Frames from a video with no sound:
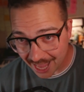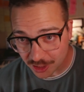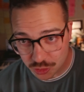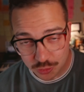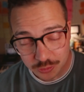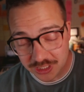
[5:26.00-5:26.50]

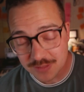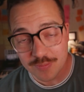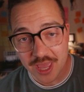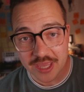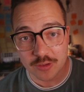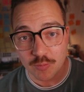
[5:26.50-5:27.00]
actually
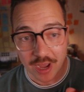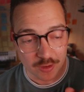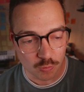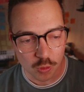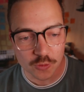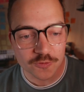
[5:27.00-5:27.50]
make my
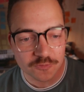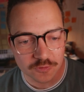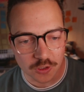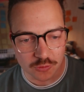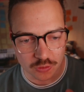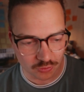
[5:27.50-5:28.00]

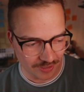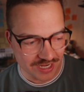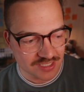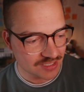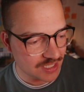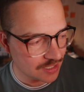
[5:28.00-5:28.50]
workflow
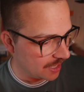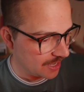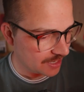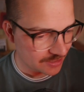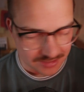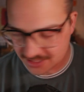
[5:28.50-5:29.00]
crazy.
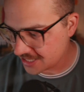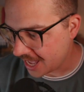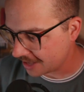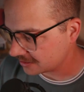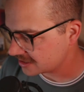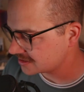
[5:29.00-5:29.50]
And
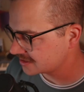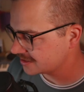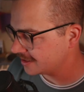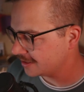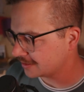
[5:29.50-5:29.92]
yeah, let's